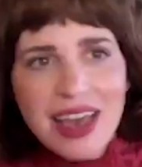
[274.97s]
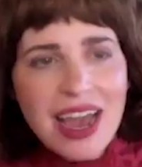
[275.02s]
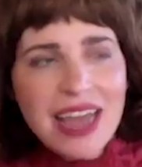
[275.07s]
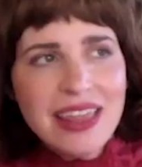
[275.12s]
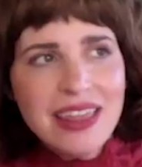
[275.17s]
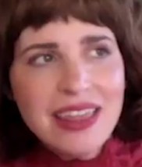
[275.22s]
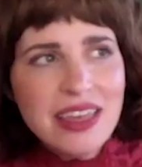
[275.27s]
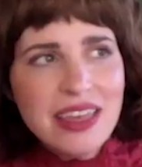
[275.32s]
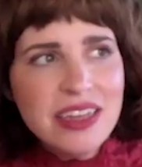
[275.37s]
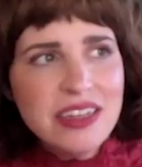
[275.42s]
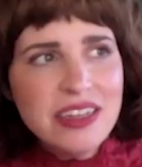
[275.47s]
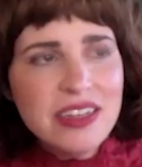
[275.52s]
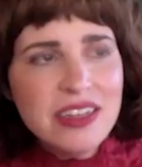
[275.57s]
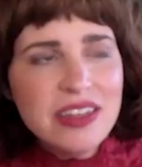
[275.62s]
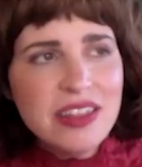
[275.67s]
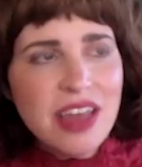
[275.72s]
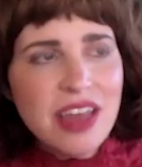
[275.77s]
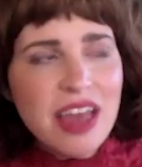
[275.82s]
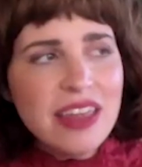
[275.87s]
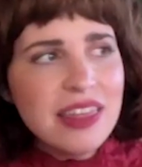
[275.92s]
I think
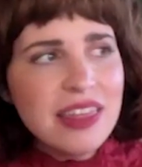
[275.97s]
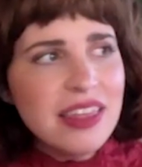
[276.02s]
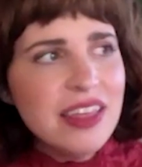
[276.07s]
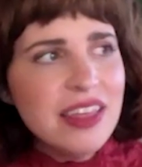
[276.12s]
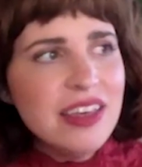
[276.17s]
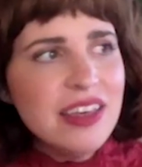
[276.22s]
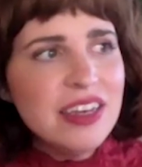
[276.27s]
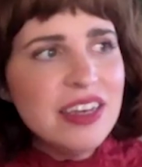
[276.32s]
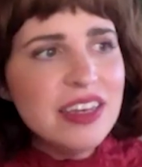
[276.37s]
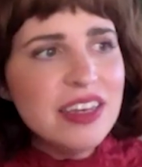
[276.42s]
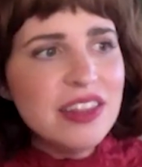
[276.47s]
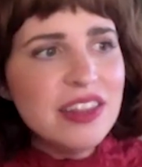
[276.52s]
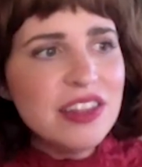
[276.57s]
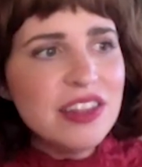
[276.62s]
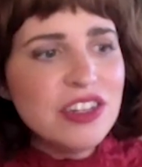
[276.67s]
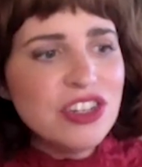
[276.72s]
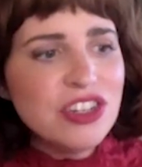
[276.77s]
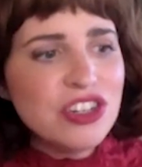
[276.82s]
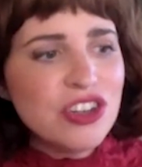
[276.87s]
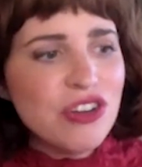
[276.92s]
the
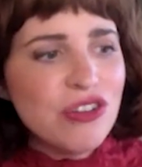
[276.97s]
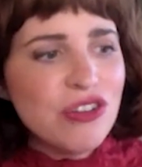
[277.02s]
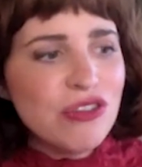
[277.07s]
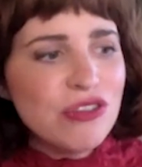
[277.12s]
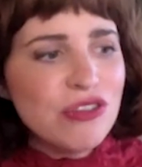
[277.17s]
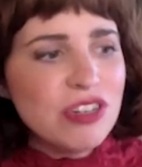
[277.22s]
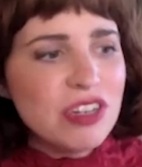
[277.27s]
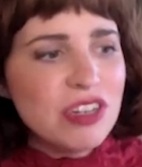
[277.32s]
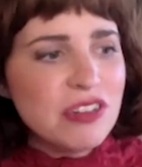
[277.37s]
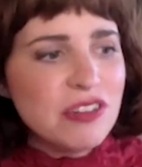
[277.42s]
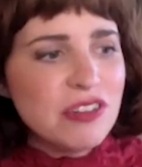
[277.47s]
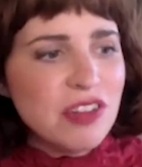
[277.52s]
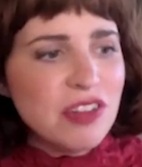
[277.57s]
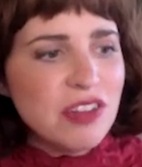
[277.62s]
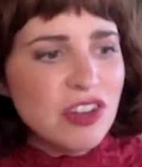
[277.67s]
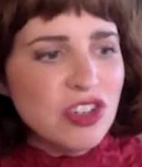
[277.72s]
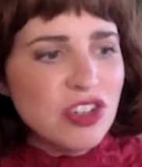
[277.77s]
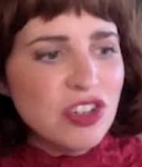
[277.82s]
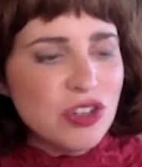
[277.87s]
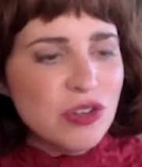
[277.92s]
show does such
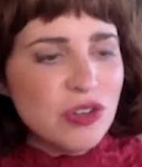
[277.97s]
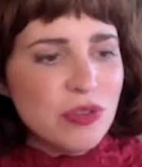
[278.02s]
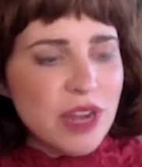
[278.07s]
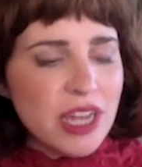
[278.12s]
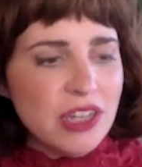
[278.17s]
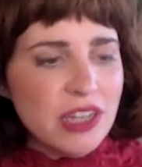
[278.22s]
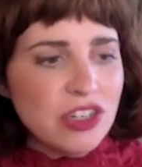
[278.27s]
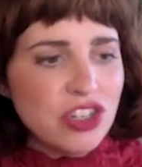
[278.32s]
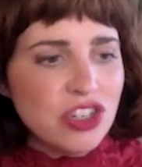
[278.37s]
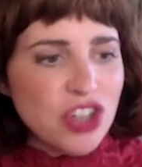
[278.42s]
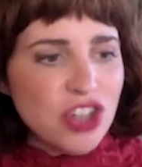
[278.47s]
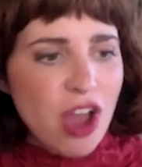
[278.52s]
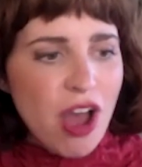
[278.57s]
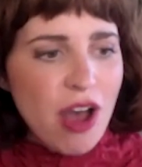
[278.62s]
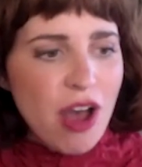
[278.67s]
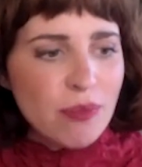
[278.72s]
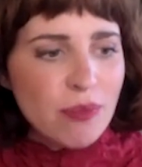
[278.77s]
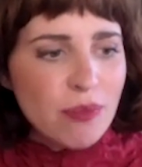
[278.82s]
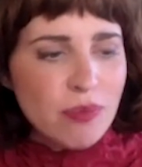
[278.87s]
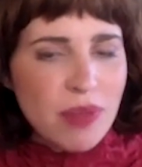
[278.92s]
a great
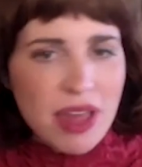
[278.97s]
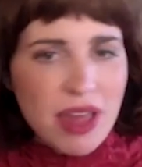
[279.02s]
job